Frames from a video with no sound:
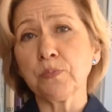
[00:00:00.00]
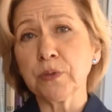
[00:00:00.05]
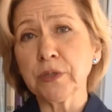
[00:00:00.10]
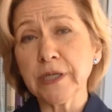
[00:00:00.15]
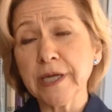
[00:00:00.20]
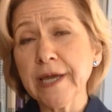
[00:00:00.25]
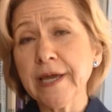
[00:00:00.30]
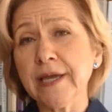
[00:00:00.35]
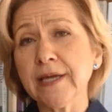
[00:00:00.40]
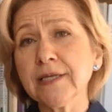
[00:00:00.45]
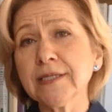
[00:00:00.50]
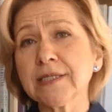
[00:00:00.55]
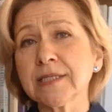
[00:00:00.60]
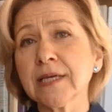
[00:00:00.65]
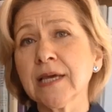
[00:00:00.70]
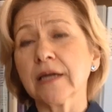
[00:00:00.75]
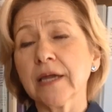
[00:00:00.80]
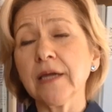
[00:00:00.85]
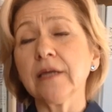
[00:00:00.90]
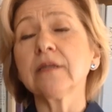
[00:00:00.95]
place
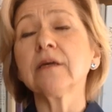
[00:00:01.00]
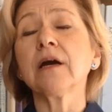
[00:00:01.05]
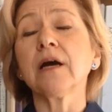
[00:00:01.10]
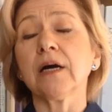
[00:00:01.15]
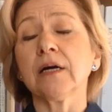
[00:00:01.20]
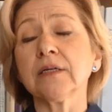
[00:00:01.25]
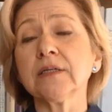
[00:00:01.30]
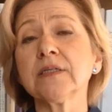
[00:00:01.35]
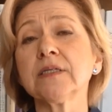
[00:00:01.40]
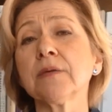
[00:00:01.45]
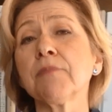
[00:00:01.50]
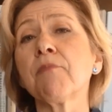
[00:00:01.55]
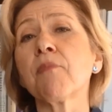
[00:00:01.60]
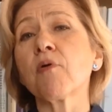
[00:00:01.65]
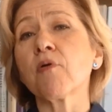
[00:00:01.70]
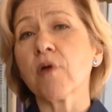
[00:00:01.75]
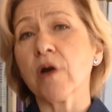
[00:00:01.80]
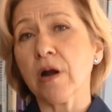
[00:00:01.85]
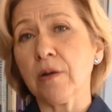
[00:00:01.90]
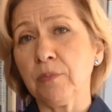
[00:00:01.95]
can cause a
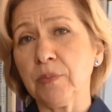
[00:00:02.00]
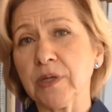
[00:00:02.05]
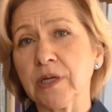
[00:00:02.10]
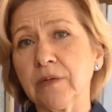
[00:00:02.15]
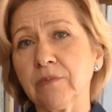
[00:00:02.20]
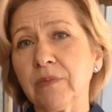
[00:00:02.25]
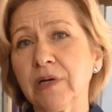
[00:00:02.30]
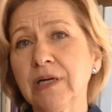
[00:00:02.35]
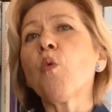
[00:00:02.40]
problem.